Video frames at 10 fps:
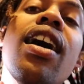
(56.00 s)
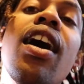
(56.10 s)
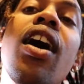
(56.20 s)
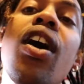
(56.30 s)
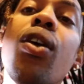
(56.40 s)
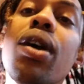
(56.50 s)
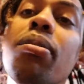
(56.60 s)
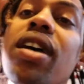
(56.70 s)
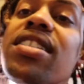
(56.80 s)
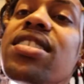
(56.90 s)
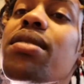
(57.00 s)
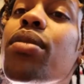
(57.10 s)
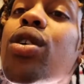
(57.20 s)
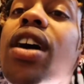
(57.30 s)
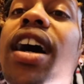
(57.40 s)
Always busting,
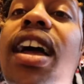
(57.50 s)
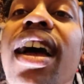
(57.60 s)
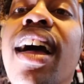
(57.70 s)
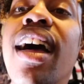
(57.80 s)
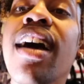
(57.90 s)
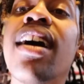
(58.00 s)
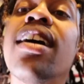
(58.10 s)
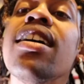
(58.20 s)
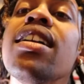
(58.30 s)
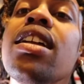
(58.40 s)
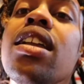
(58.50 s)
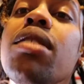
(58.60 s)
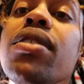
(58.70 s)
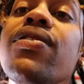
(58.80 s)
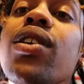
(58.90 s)
boy.
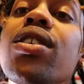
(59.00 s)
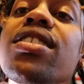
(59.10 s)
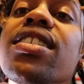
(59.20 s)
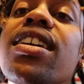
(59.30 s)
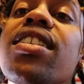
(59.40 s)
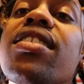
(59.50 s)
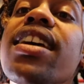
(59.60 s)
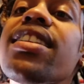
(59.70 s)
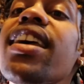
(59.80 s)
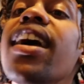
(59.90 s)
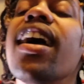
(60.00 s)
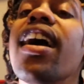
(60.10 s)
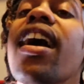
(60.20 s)
Be focusing on that thing.